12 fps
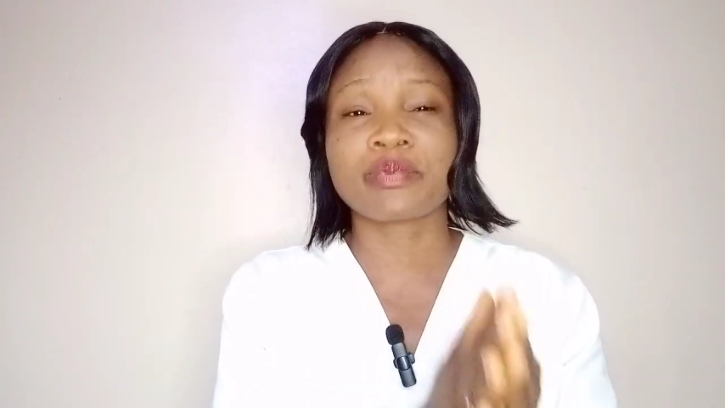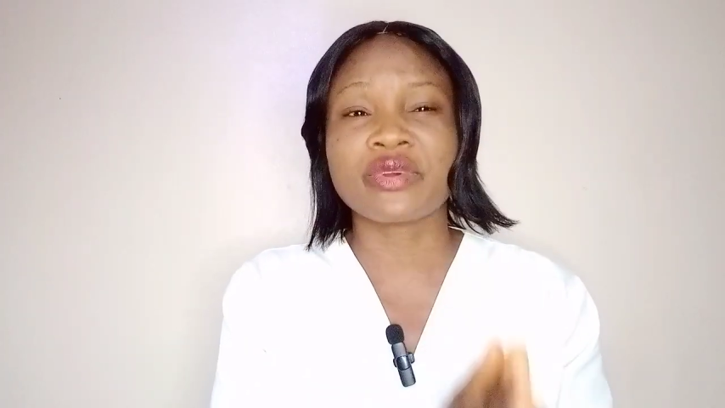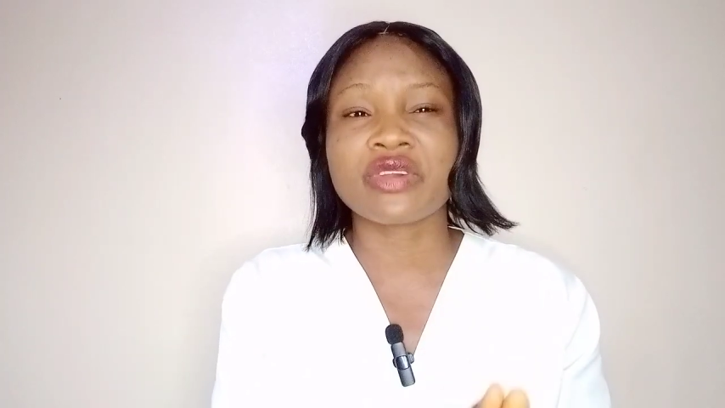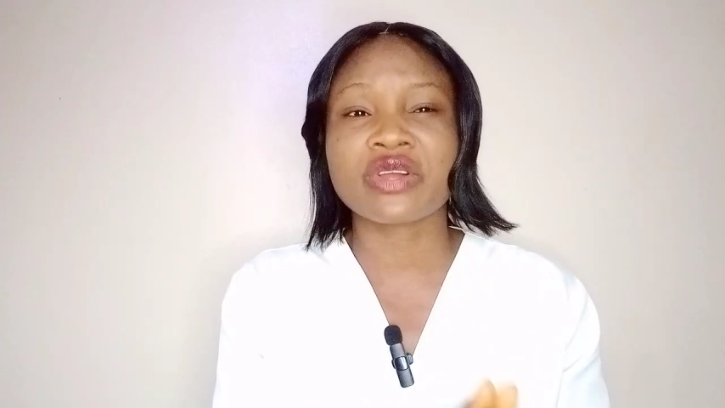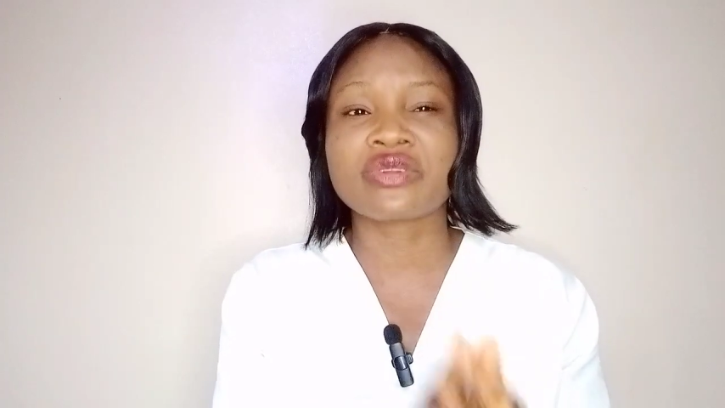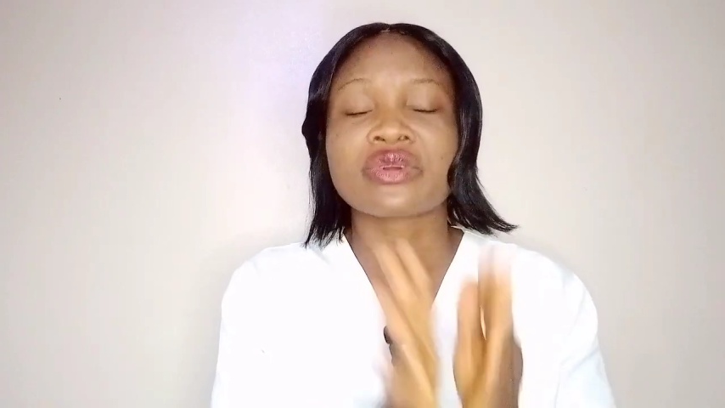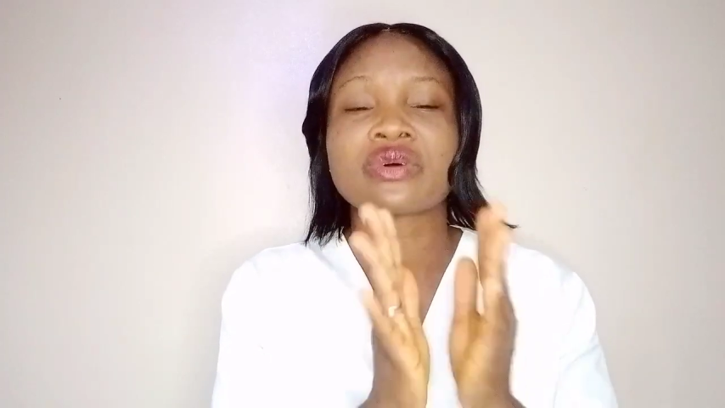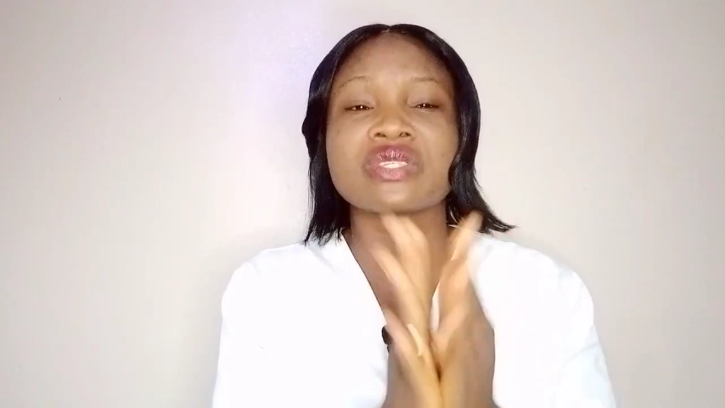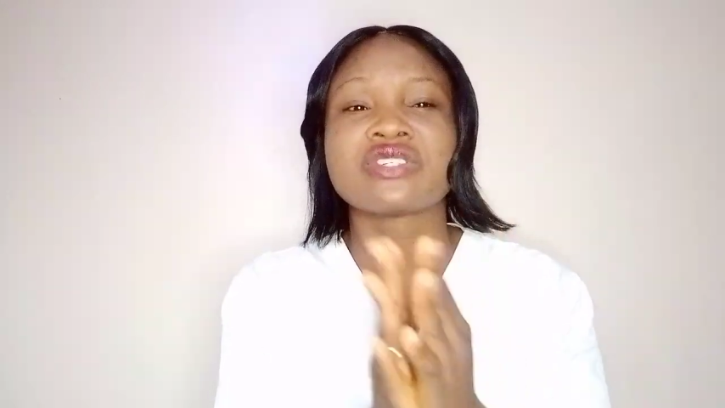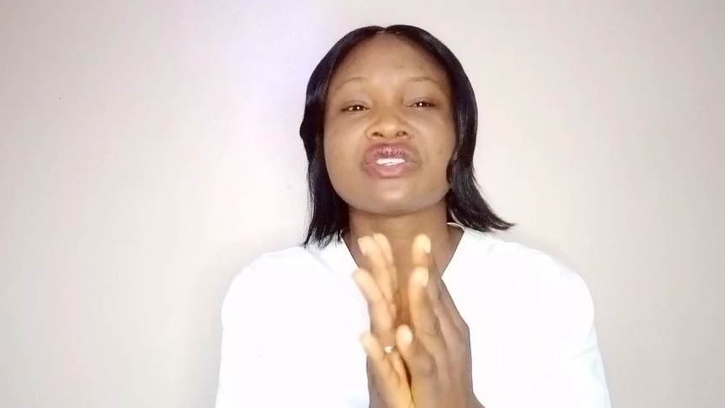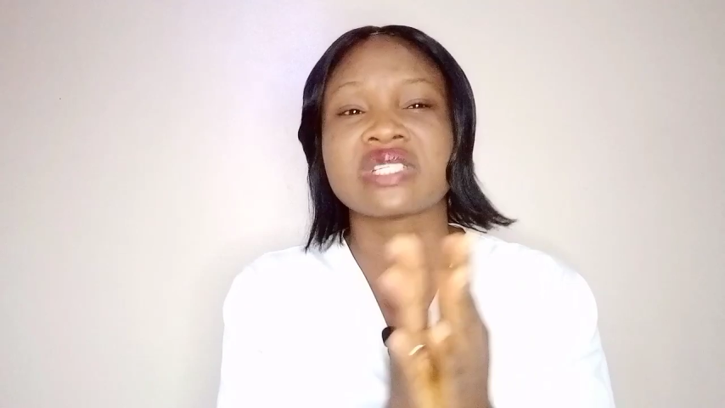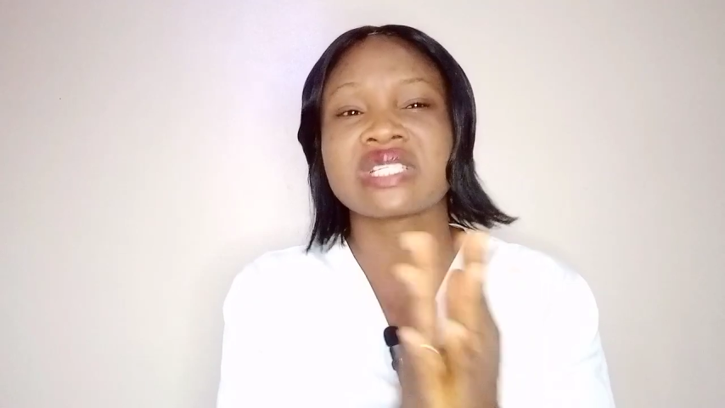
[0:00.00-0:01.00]
period, you
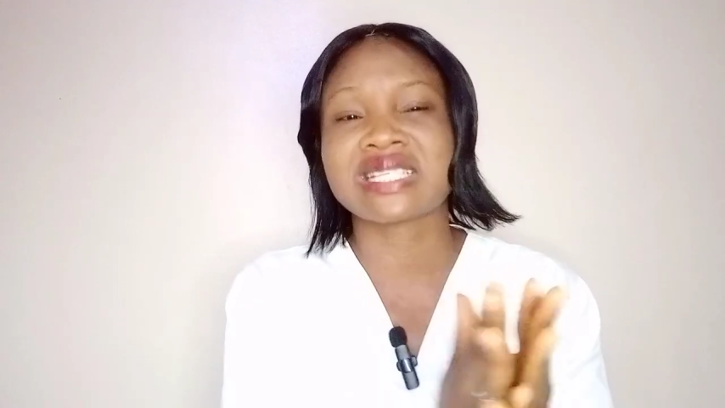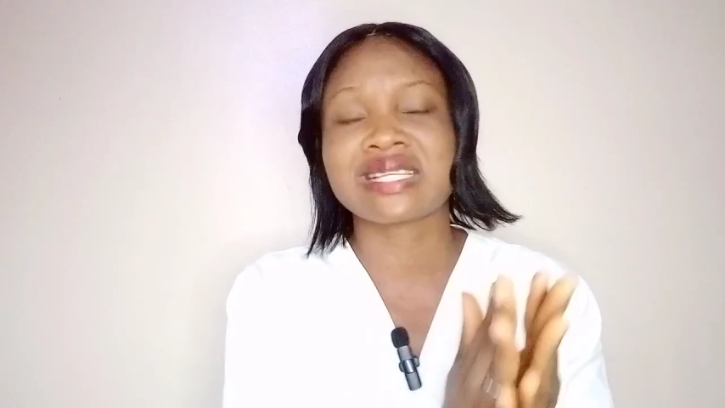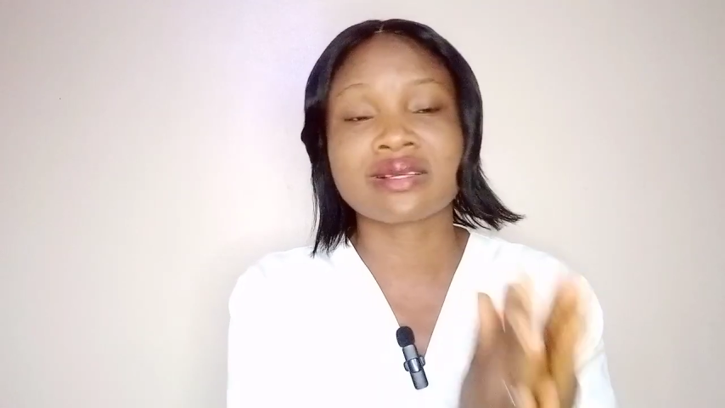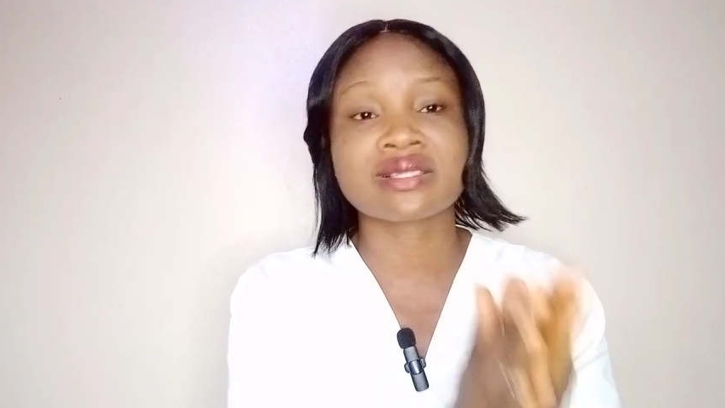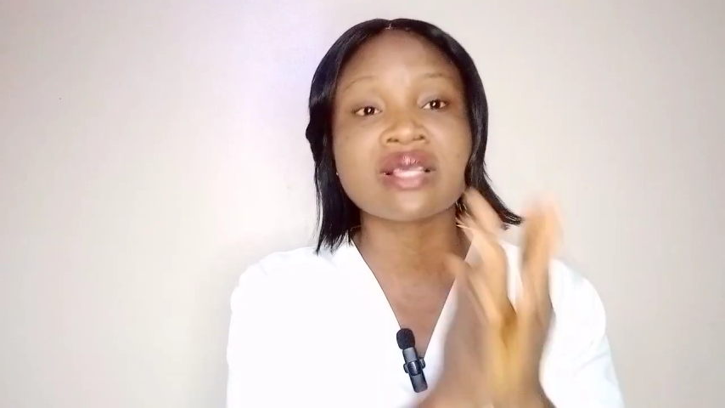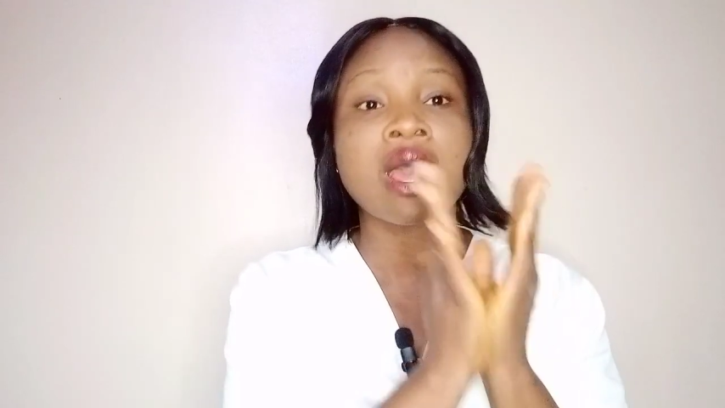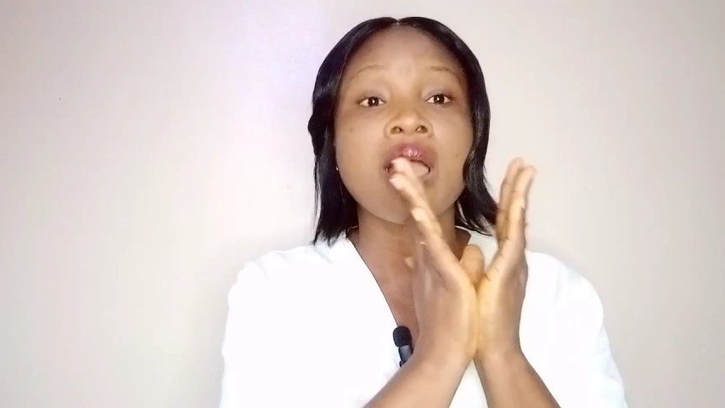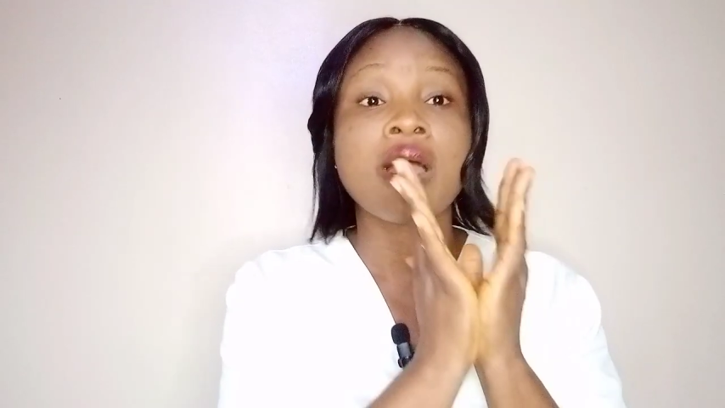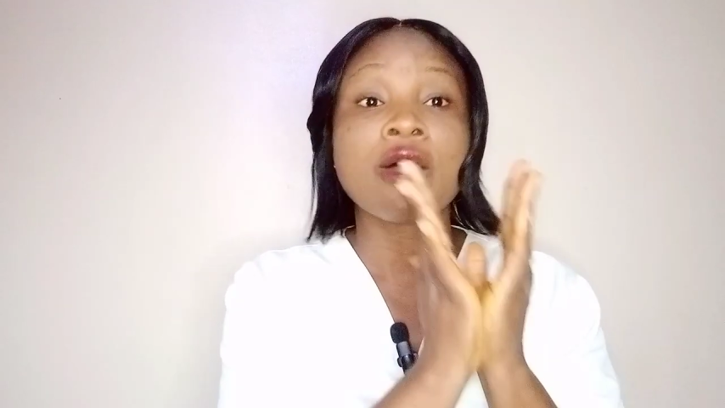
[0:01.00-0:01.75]
continue to see this